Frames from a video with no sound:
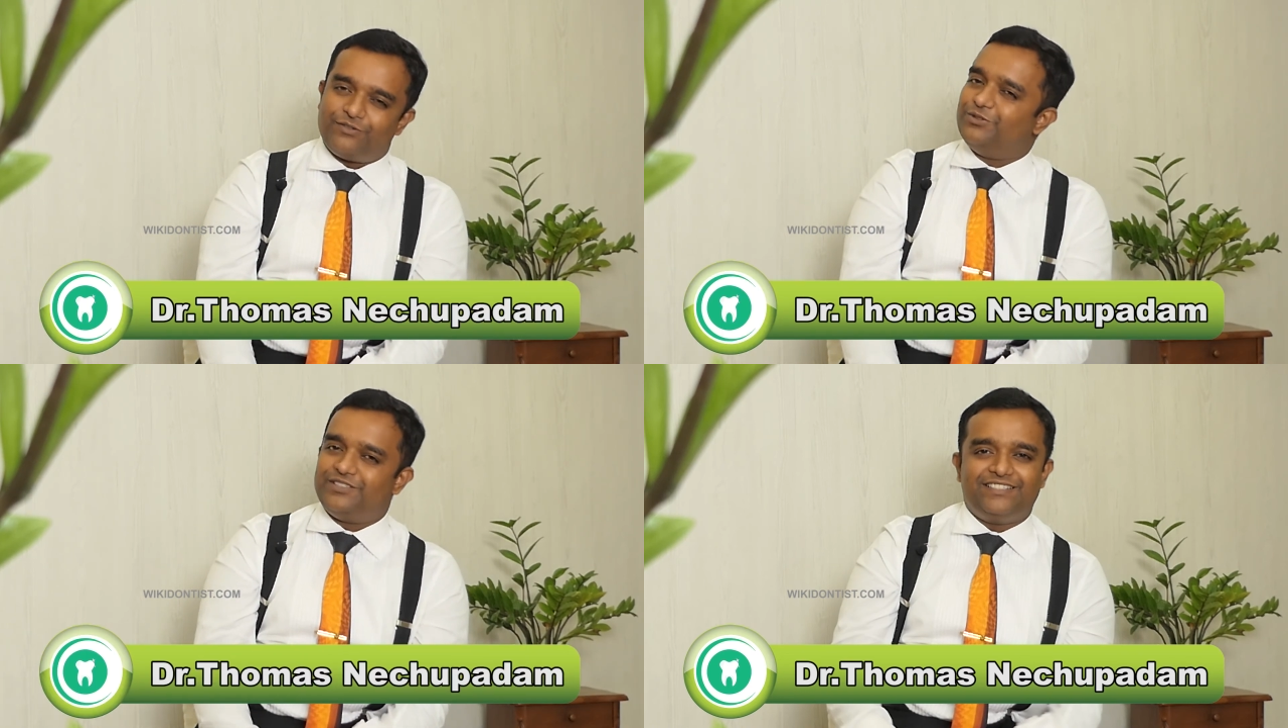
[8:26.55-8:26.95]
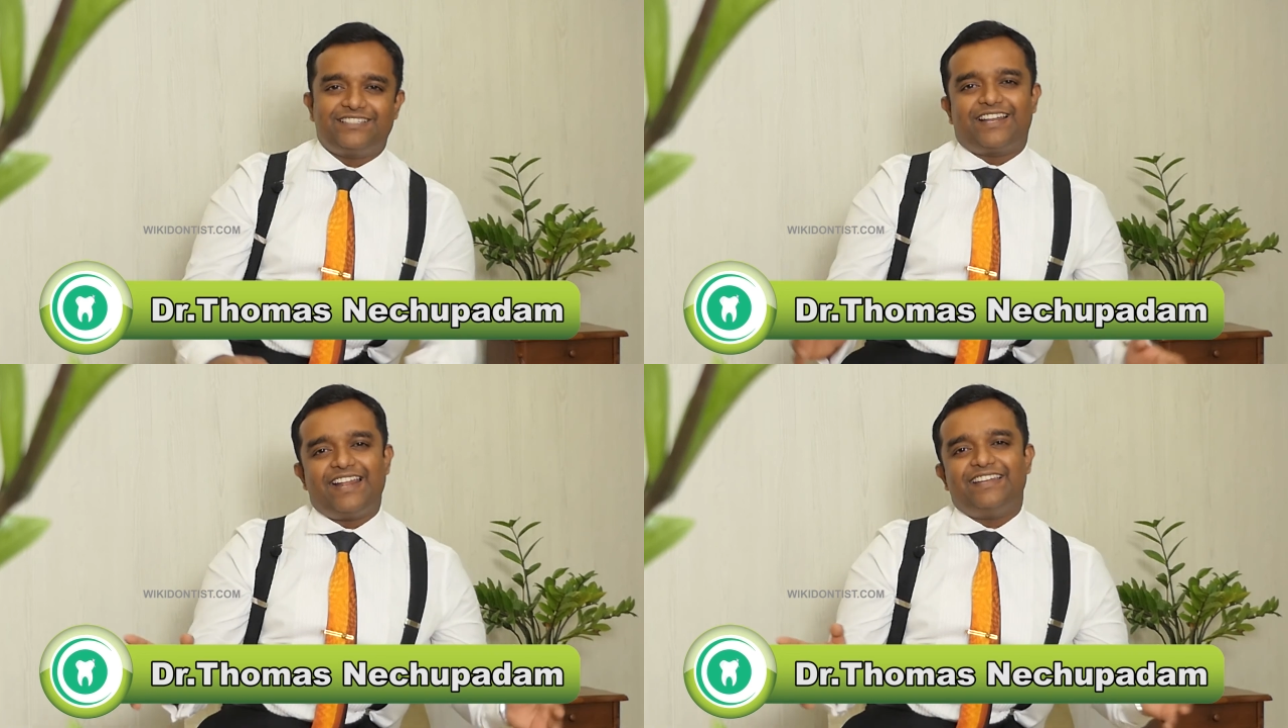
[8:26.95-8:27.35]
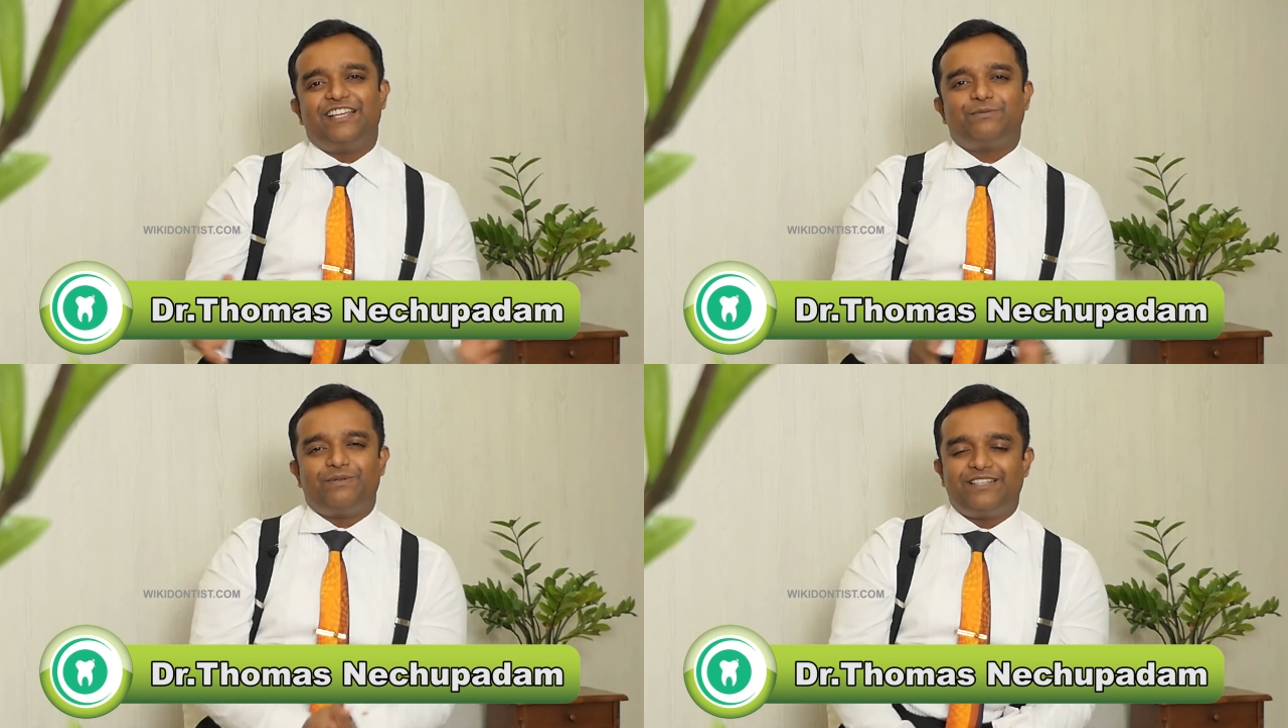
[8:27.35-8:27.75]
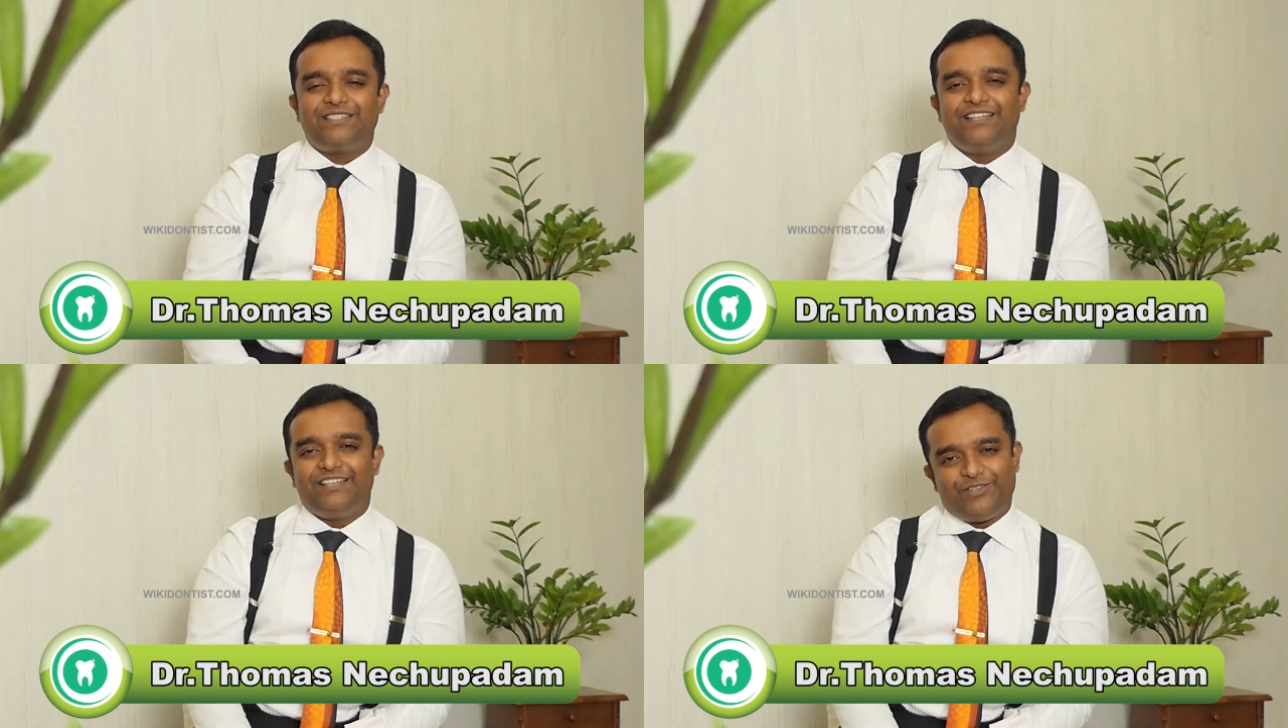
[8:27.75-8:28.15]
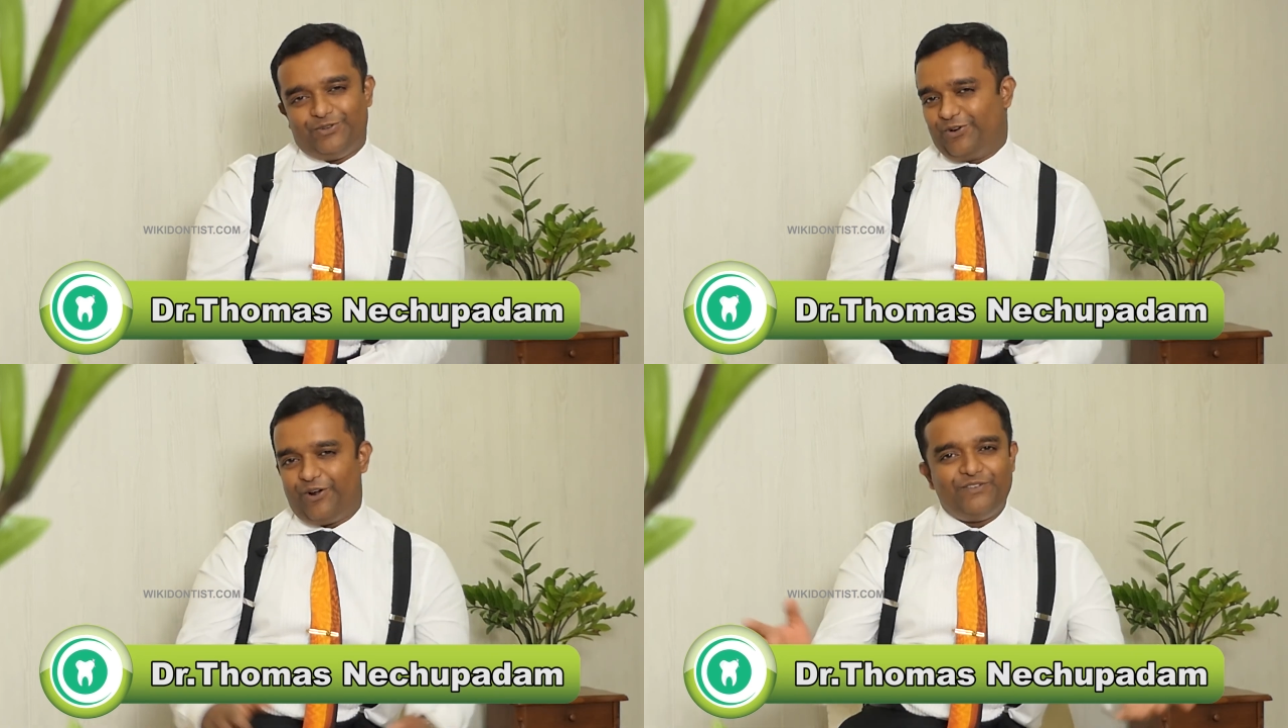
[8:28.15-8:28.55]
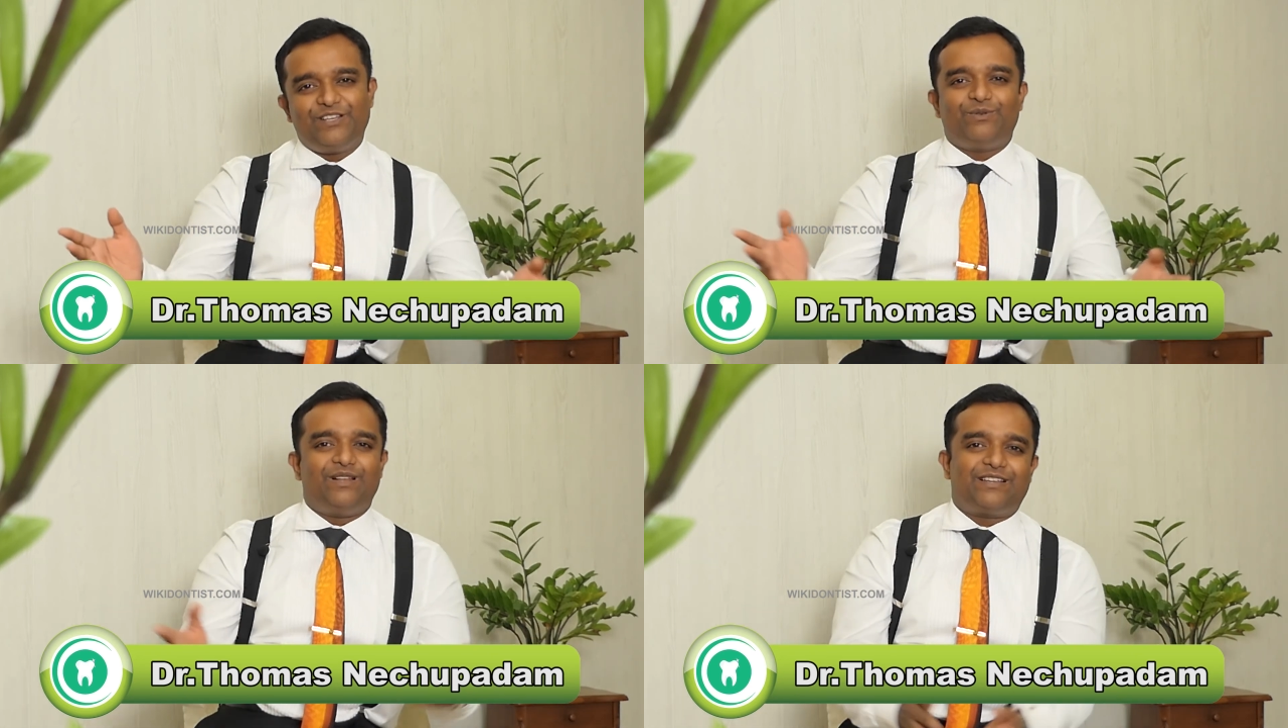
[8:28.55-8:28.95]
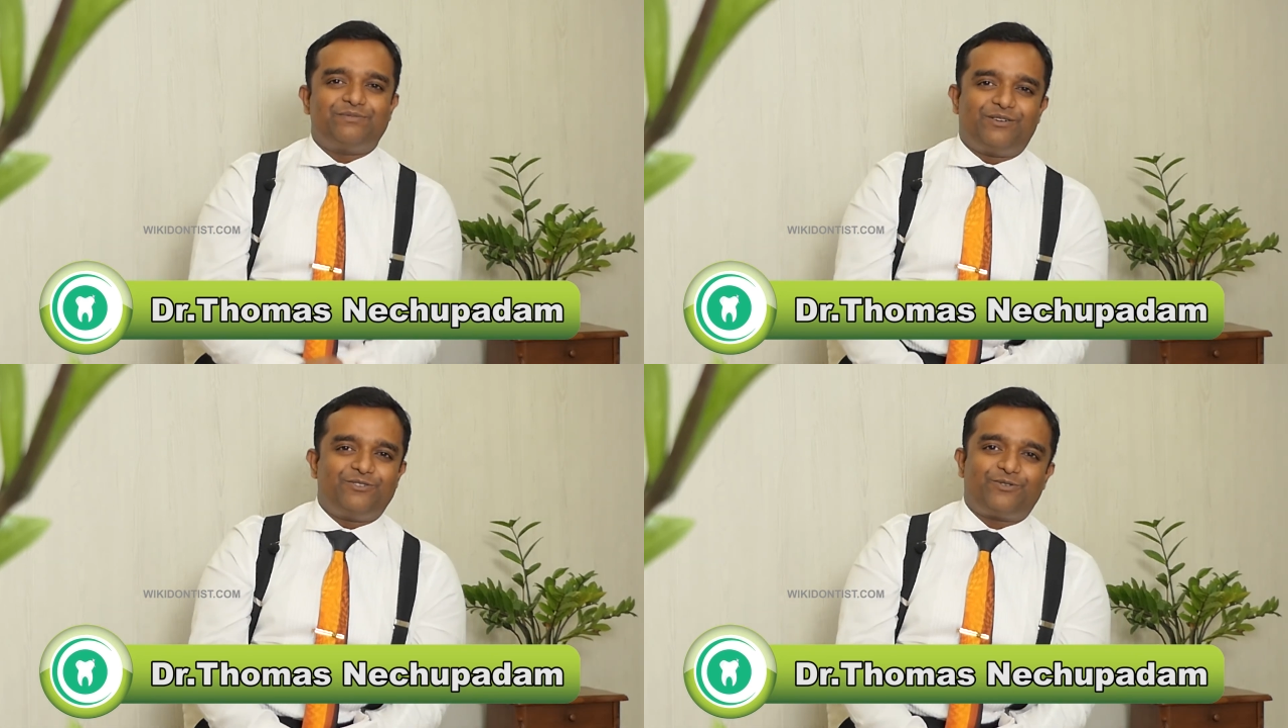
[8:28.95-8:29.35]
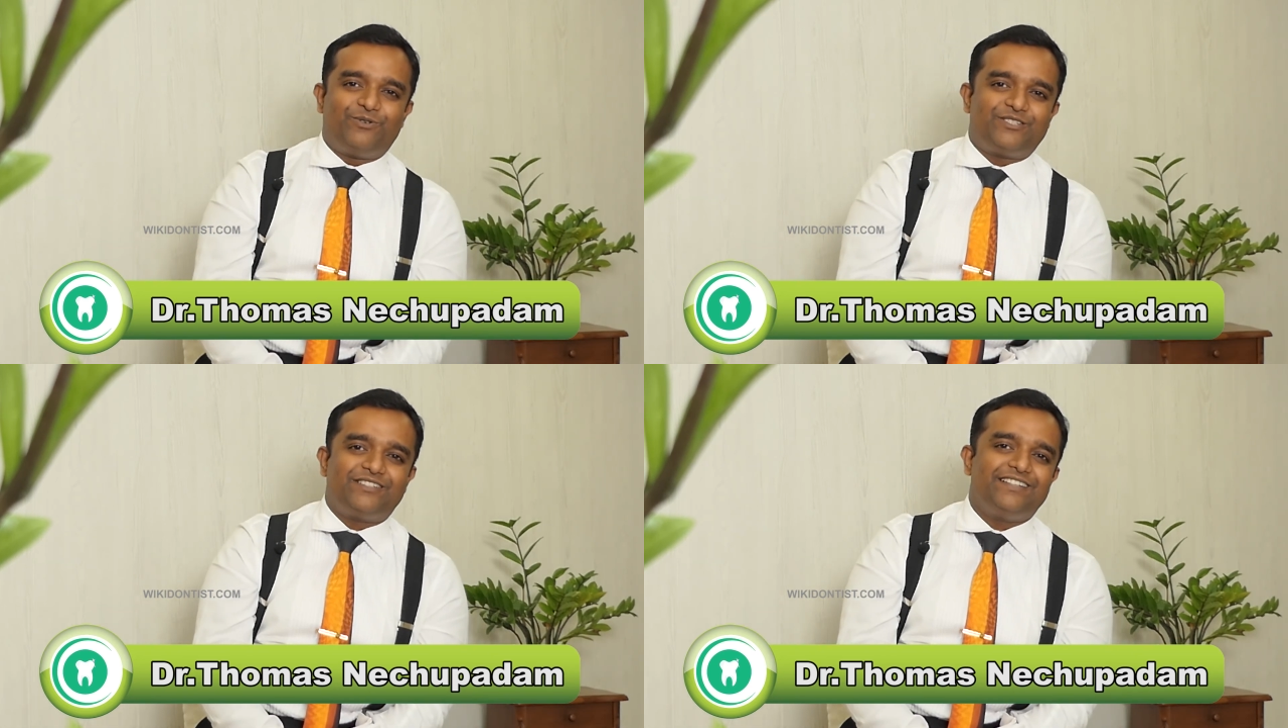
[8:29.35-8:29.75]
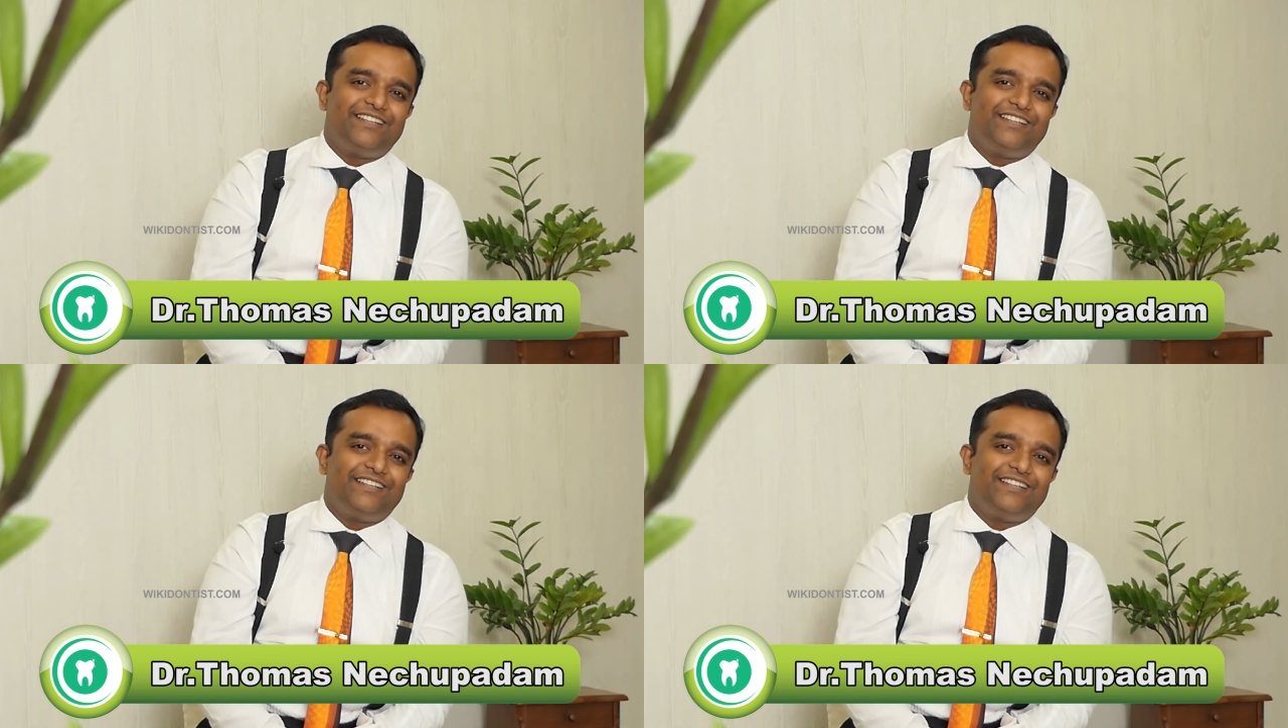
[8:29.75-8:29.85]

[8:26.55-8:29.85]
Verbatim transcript: Cochin is a nice place. You are always welcome down to Cochin.